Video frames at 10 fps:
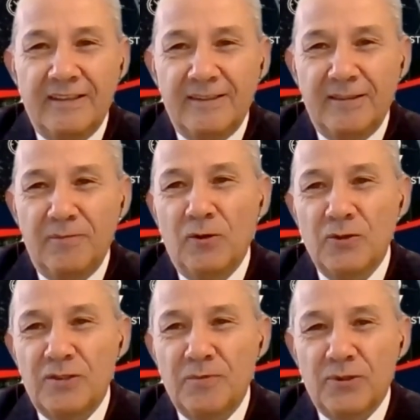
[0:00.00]
the
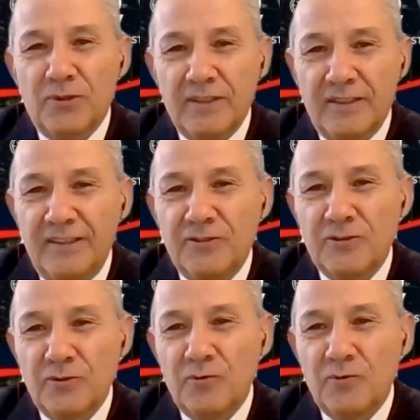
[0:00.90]
most important
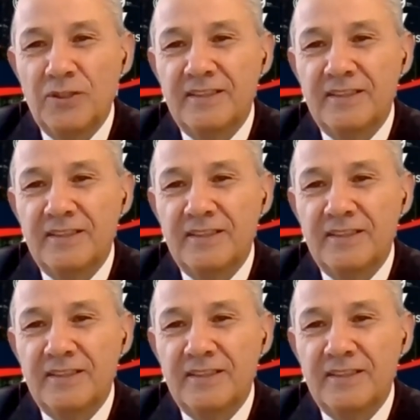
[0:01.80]
issue,